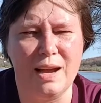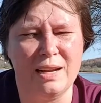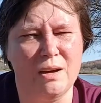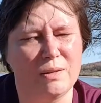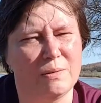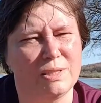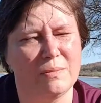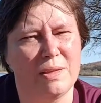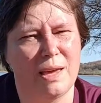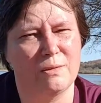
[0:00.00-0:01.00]
And oh, there was
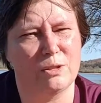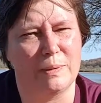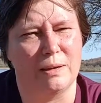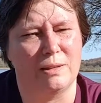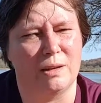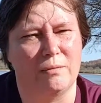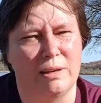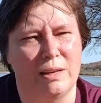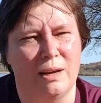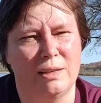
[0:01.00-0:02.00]
something else about it that I
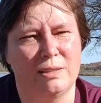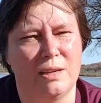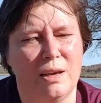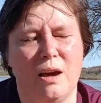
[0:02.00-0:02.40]
really liked.